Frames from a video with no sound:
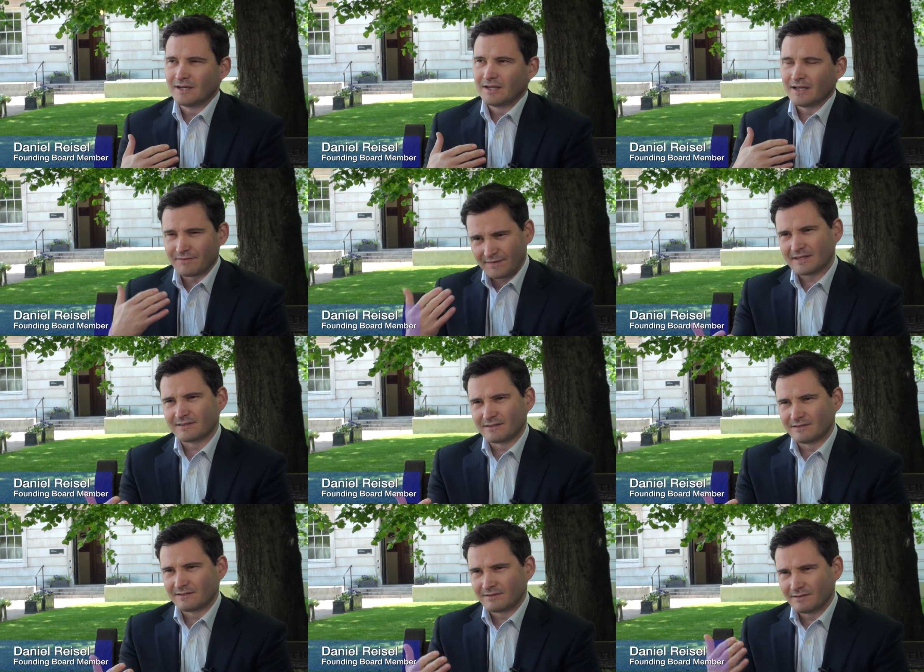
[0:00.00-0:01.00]

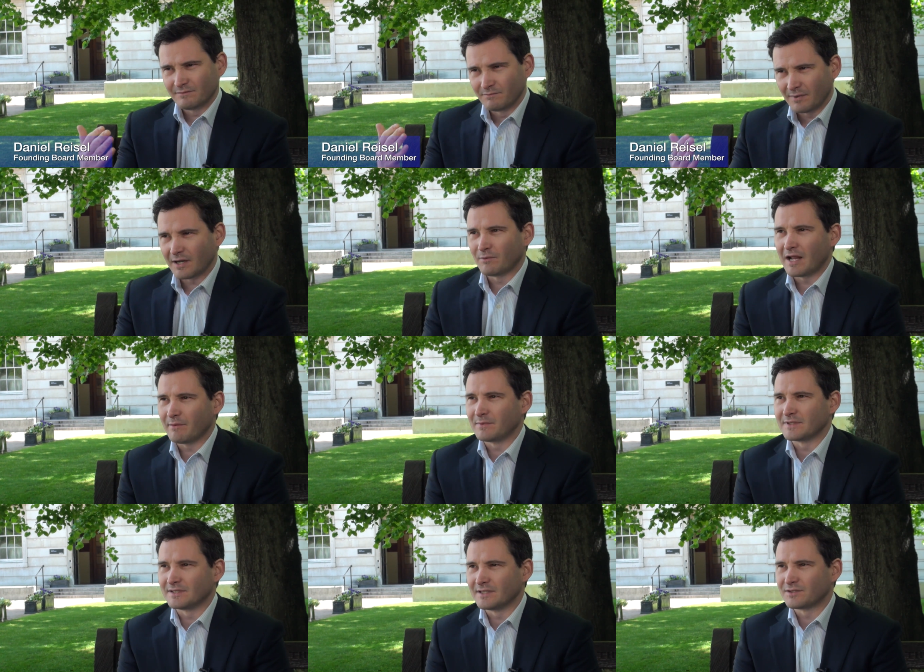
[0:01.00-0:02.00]
affected by what
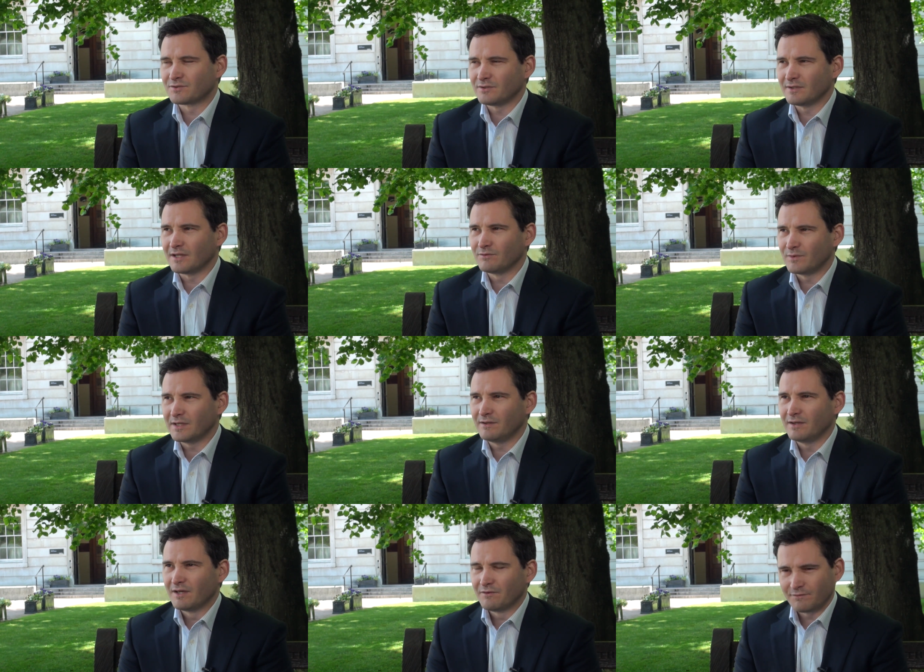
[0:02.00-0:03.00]
happens in Israel, and
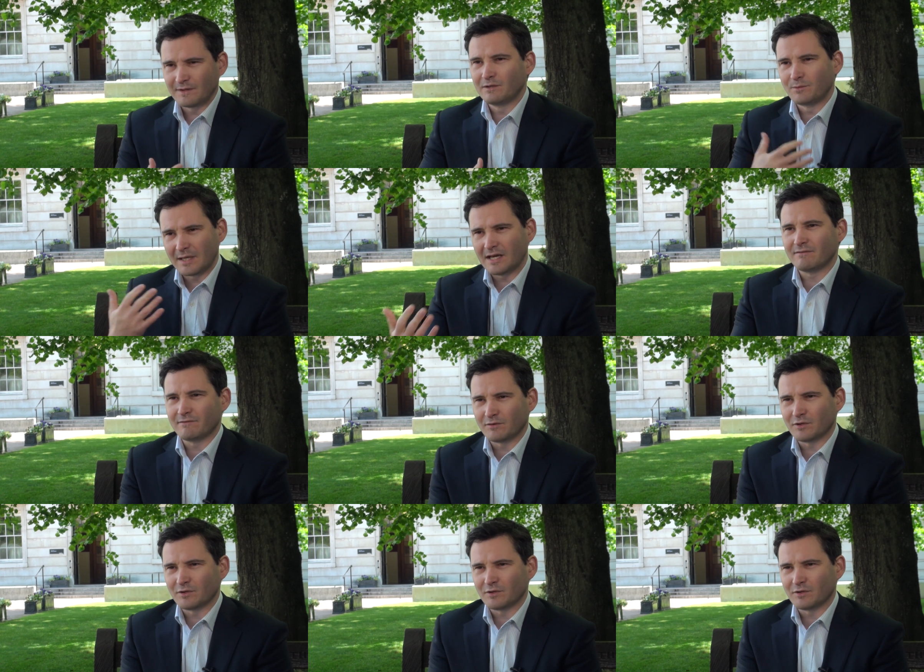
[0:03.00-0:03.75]
we feel we have a